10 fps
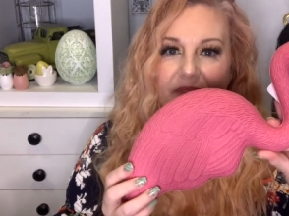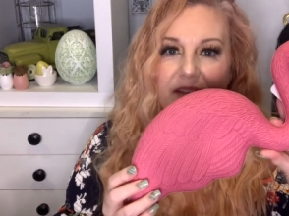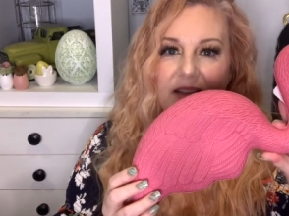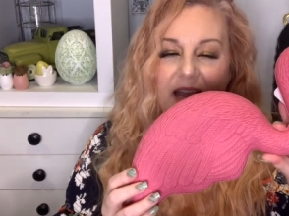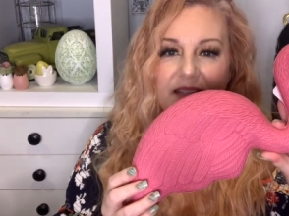
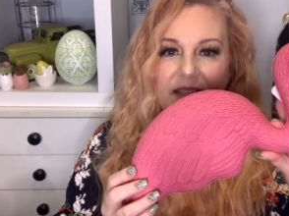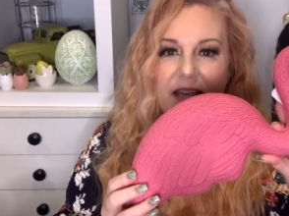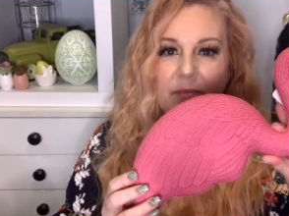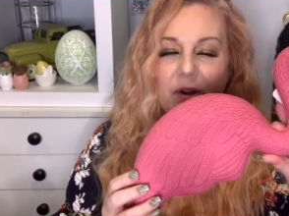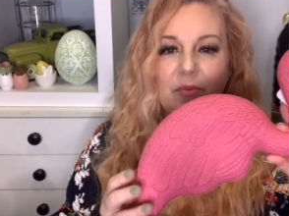last
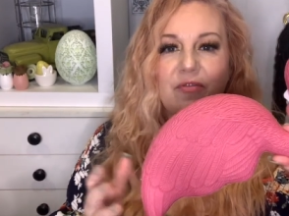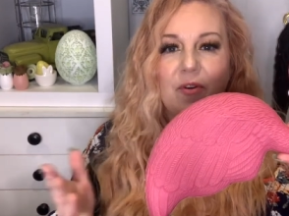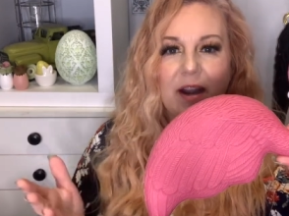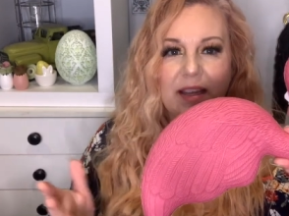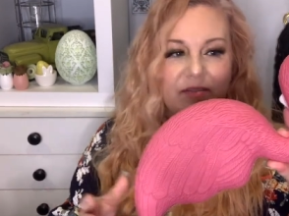summer,
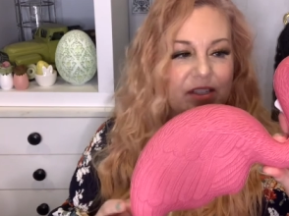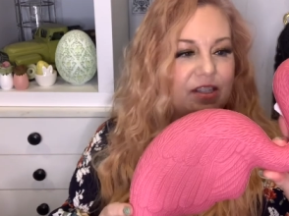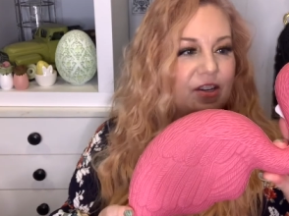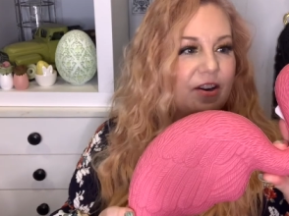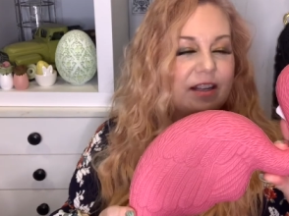before I even
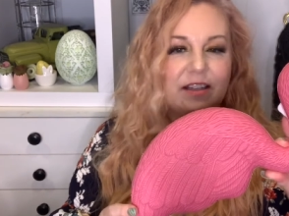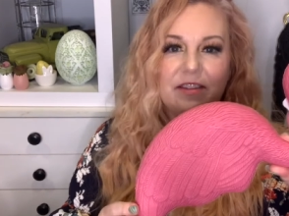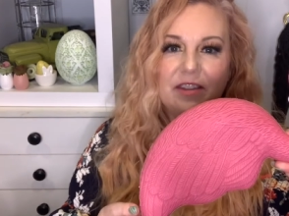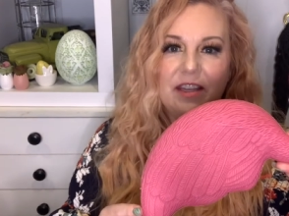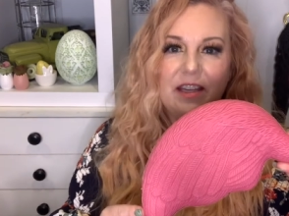
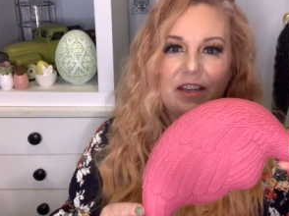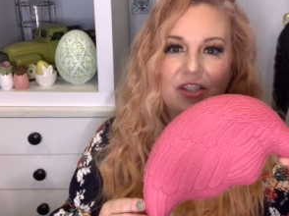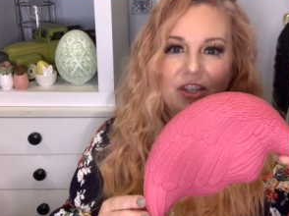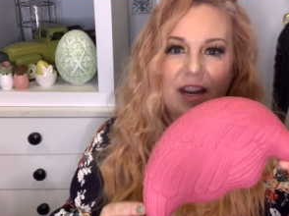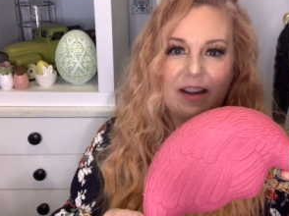started the
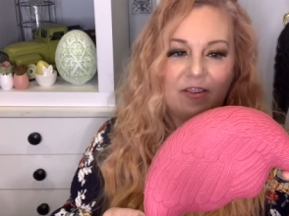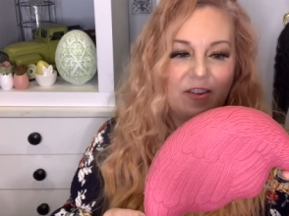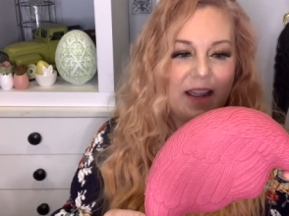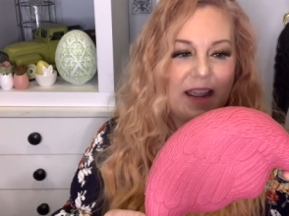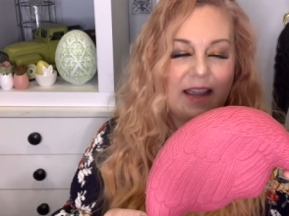
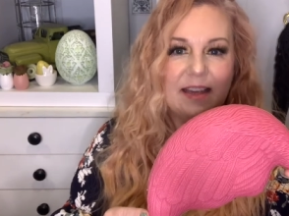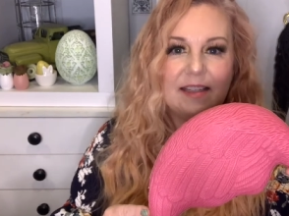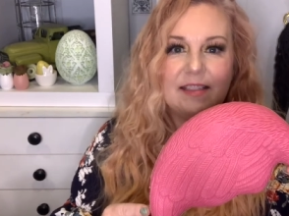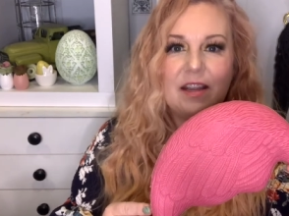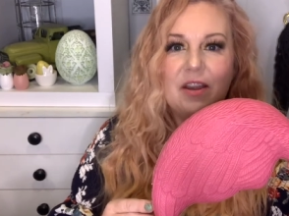channel.
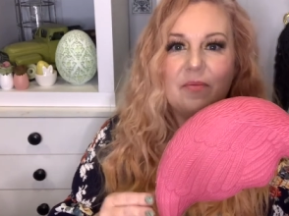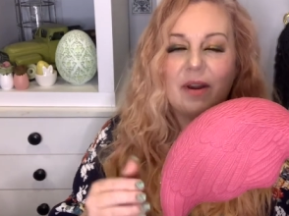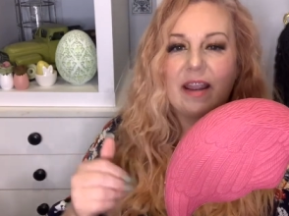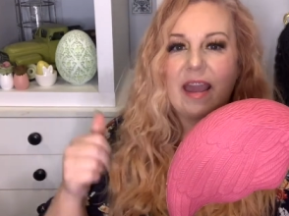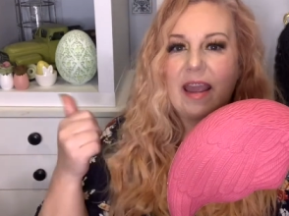And
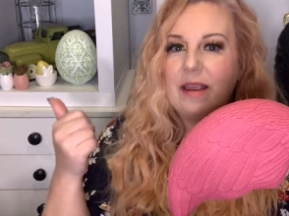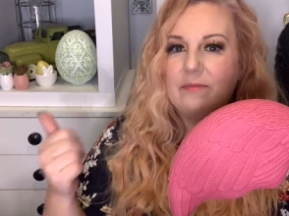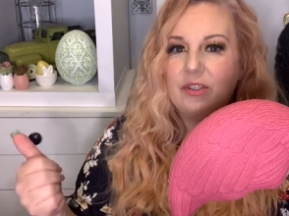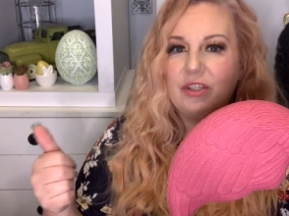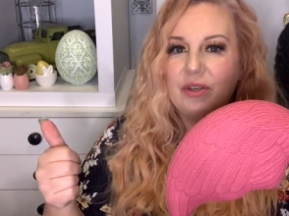when it
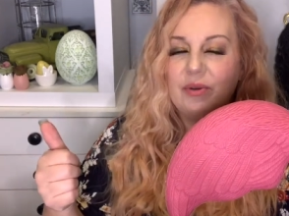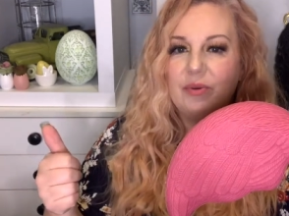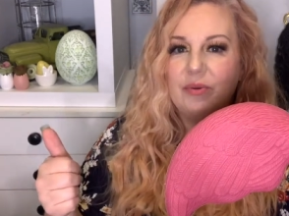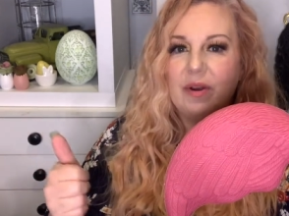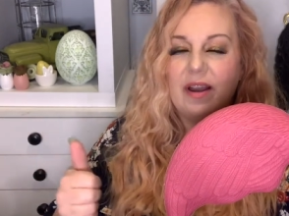came
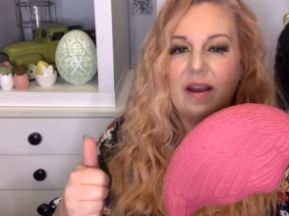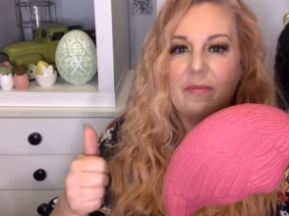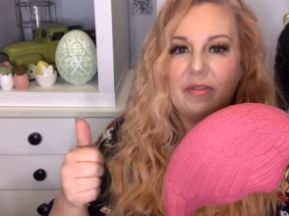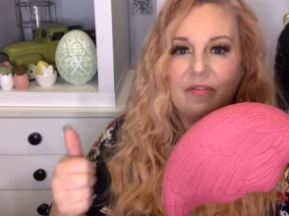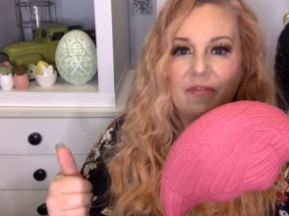to
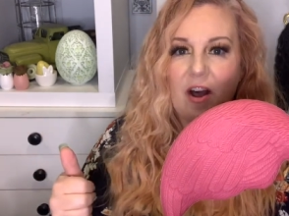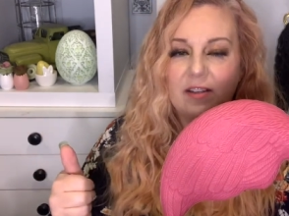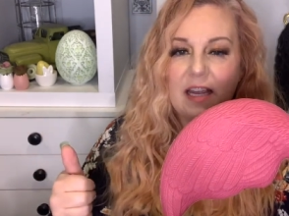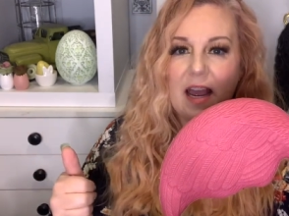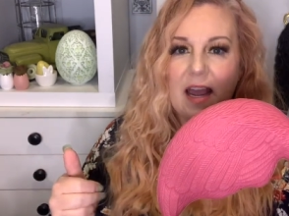the fall
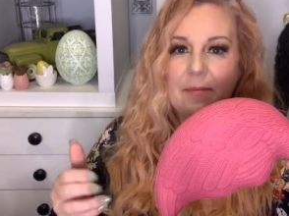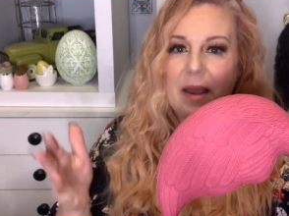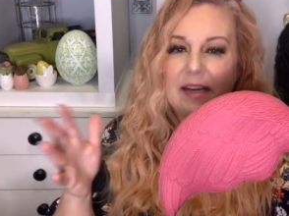time, I